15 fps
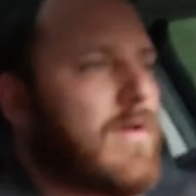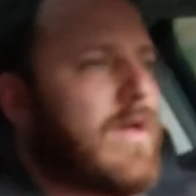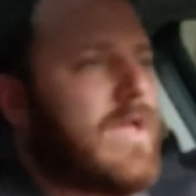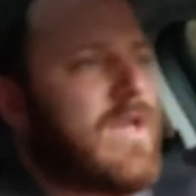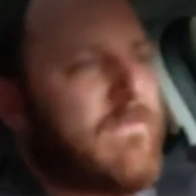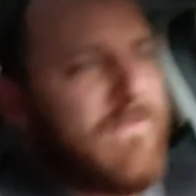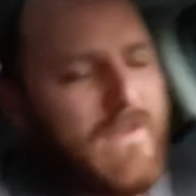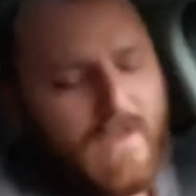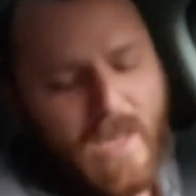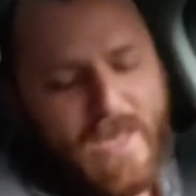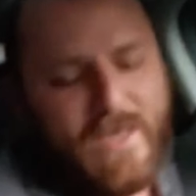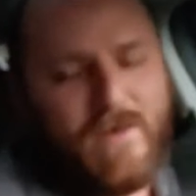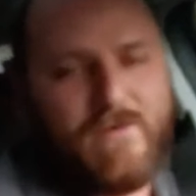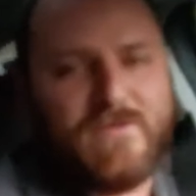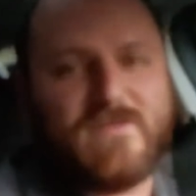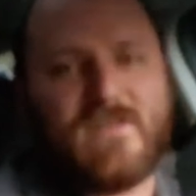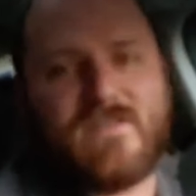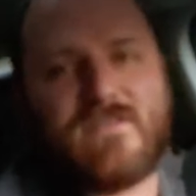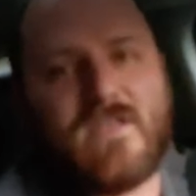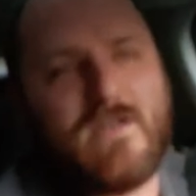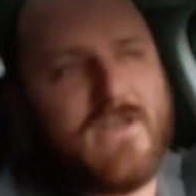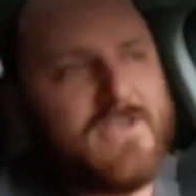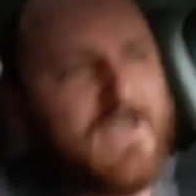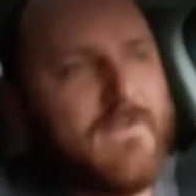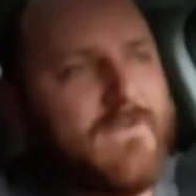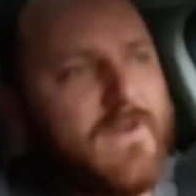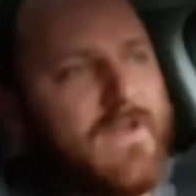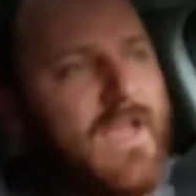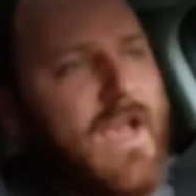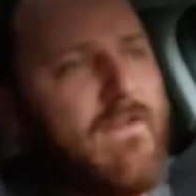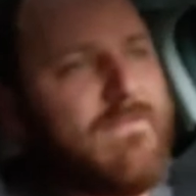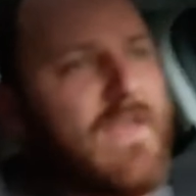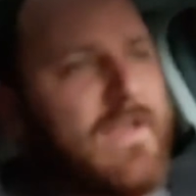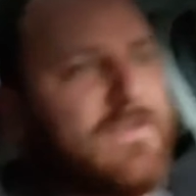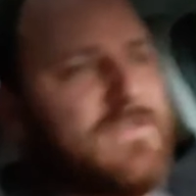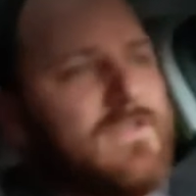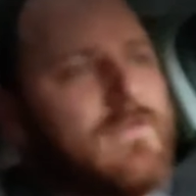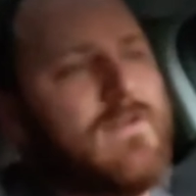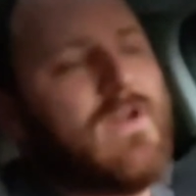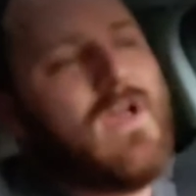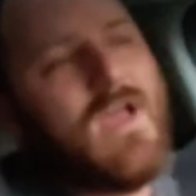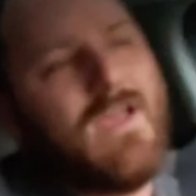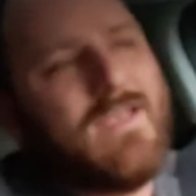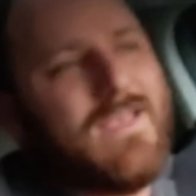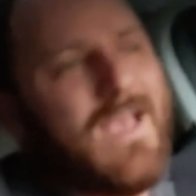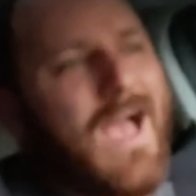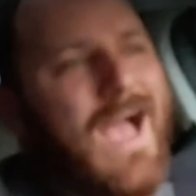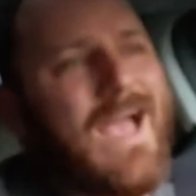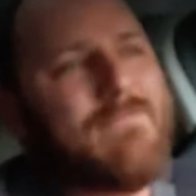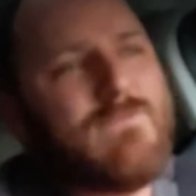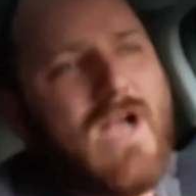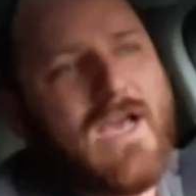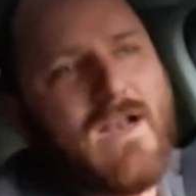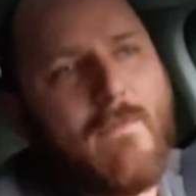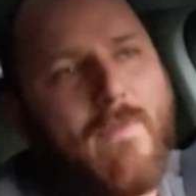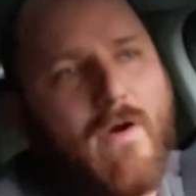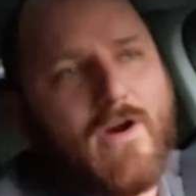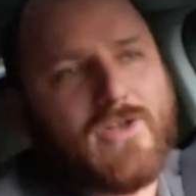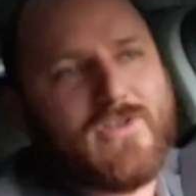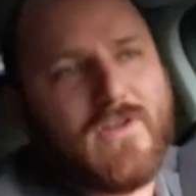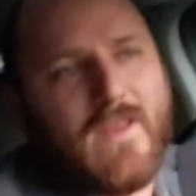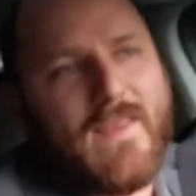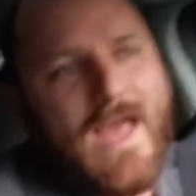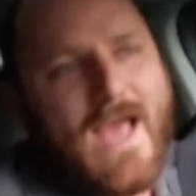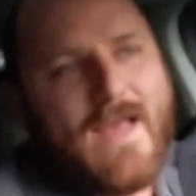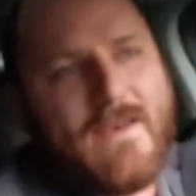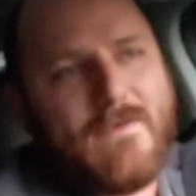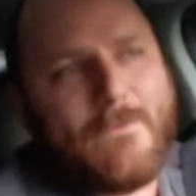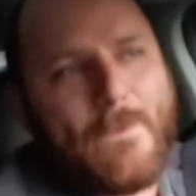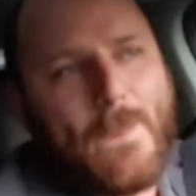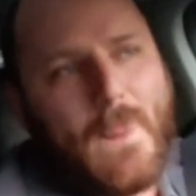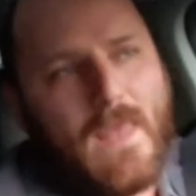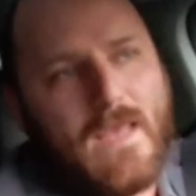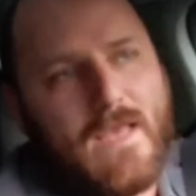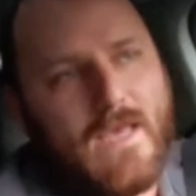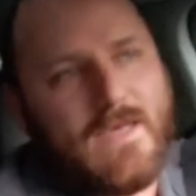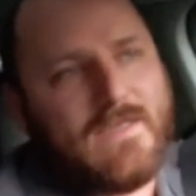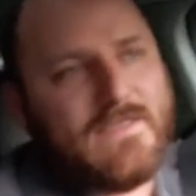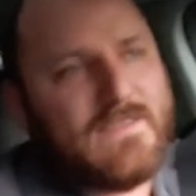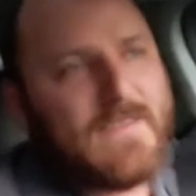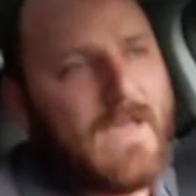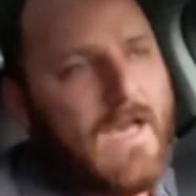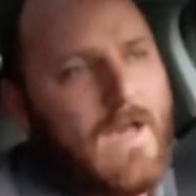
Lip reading: And if you like using the center shifter, you have that too. I'm kind of partial to that because